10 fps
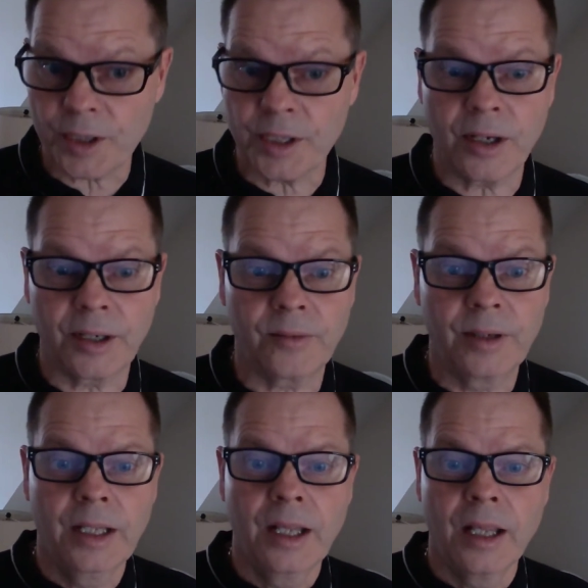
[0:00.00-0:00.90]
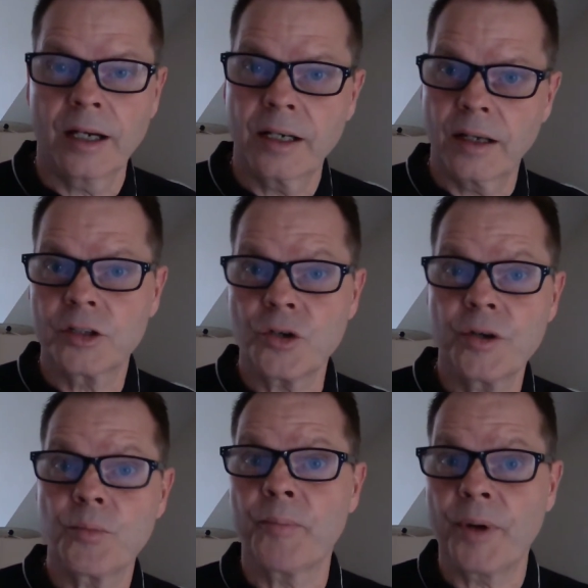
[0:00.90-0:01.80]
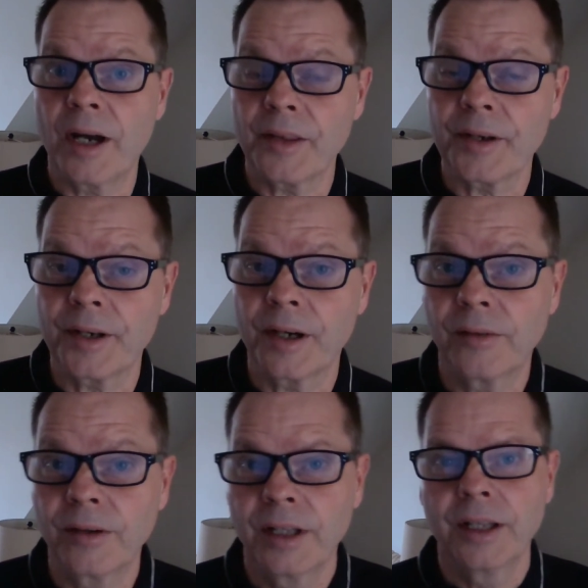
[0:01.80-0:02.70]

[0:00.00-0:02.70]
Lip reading: the Nile, and during one part of the Nile,